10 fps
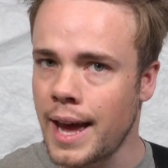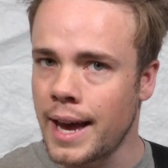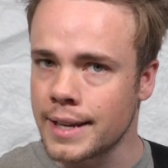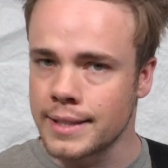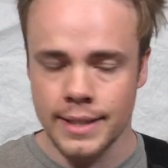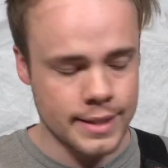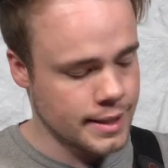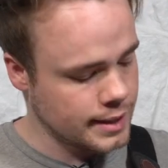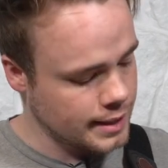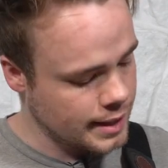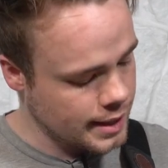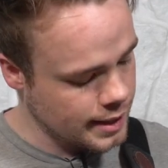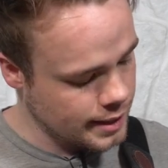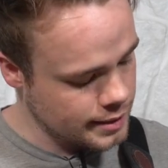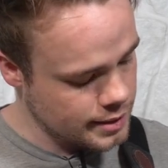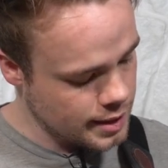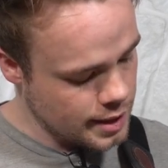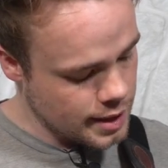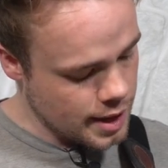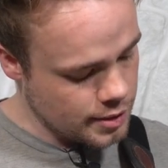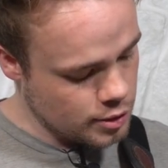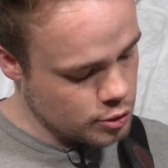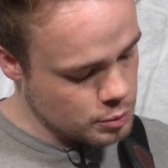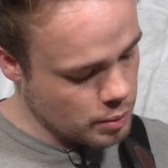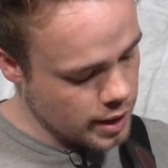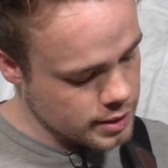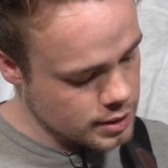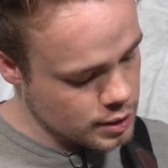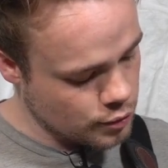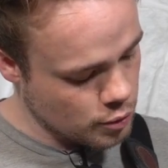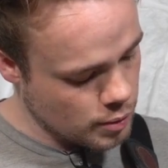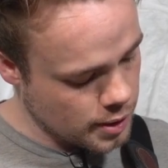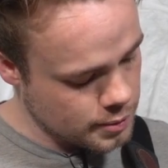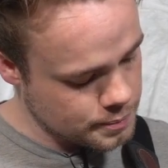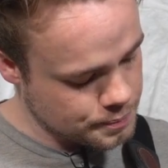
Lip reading: accidentally hit it. And then you just practice this for a while.